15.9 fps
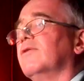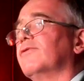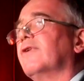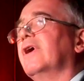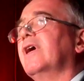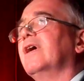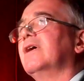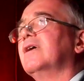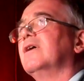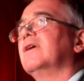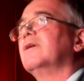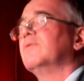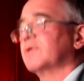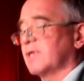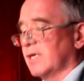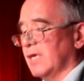
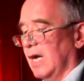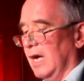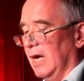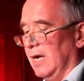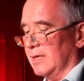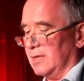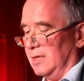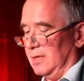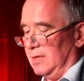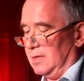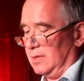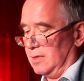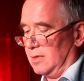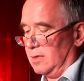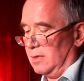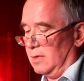Freya was an
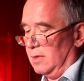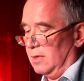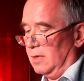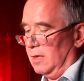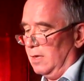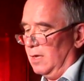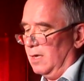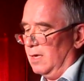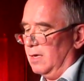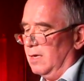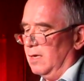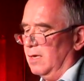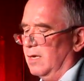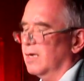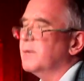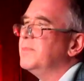artist.
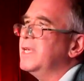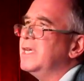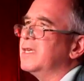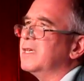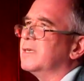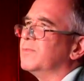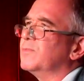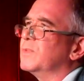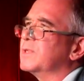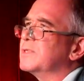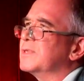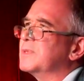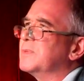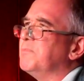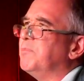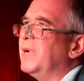Her medium
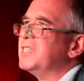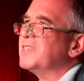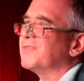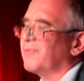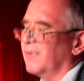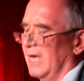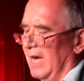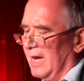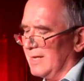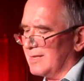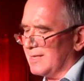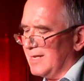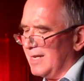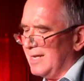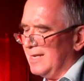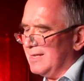was
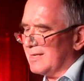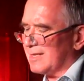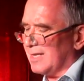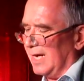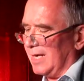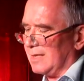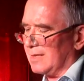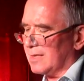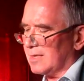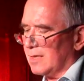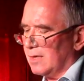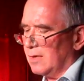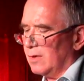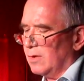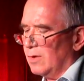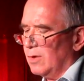butterflies and
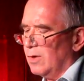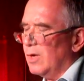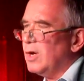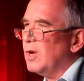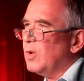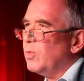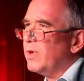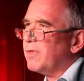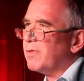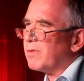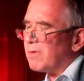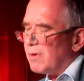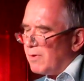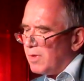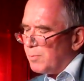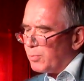insects.
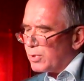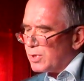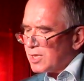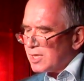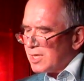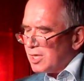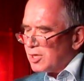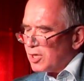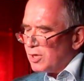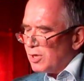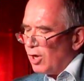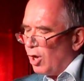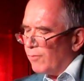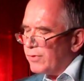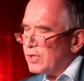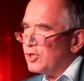With the
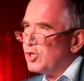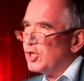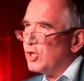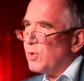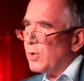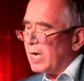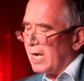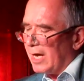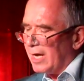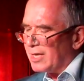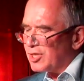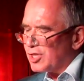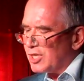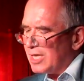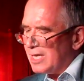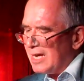precision of a jeweler,
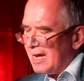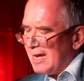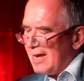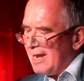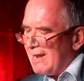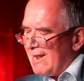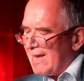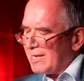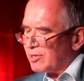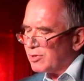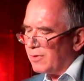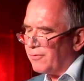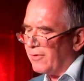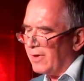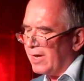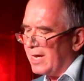she
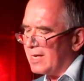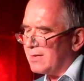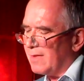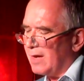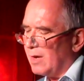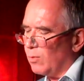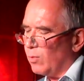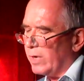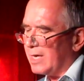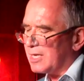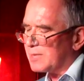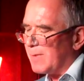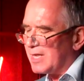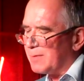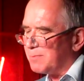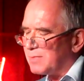electrified their
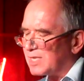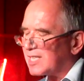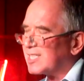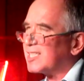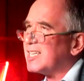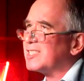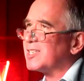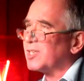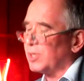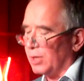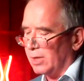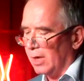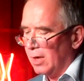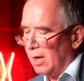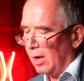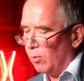wings, made them
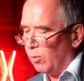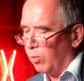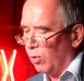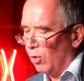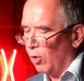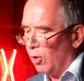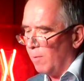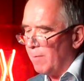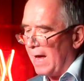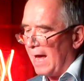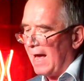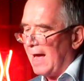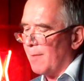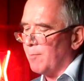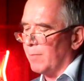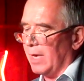sizzle a warm
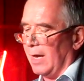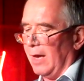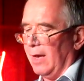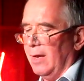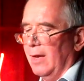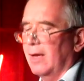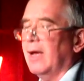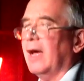amber